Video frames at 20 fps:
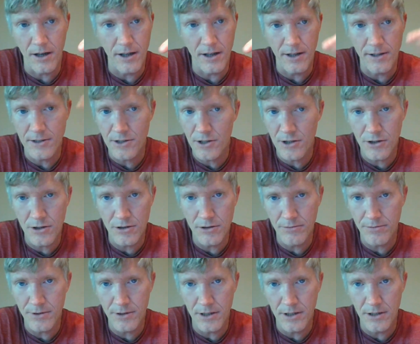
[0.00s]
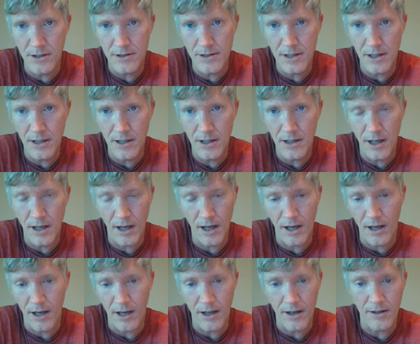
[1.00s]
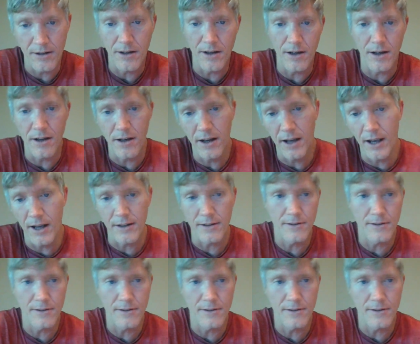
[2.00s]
It's super easy, and yeah,